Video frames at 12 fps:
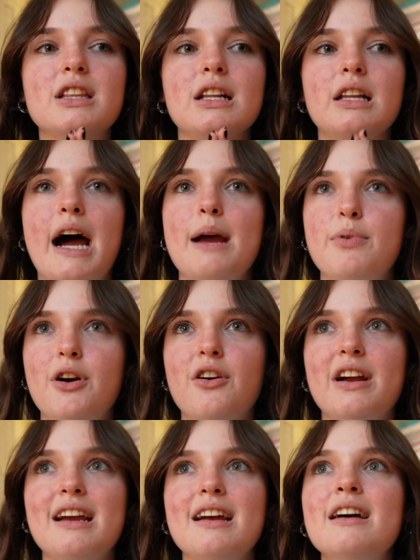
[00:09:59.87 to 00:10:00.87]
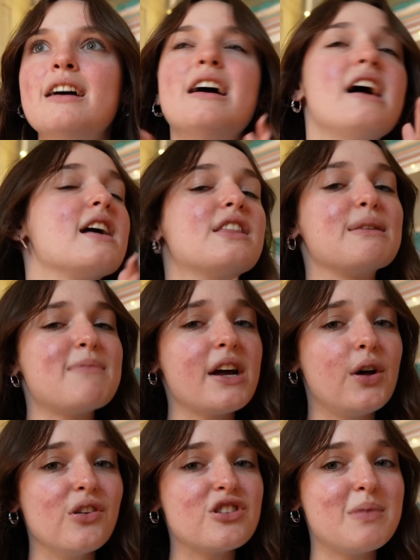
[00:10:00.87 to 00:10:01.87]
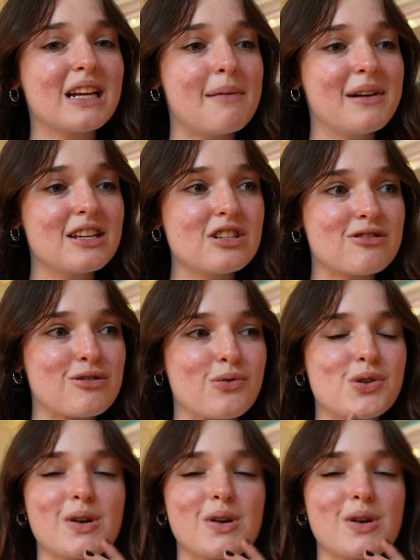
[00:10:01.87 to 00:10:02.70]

at the library and I think my hold should be coming in soon,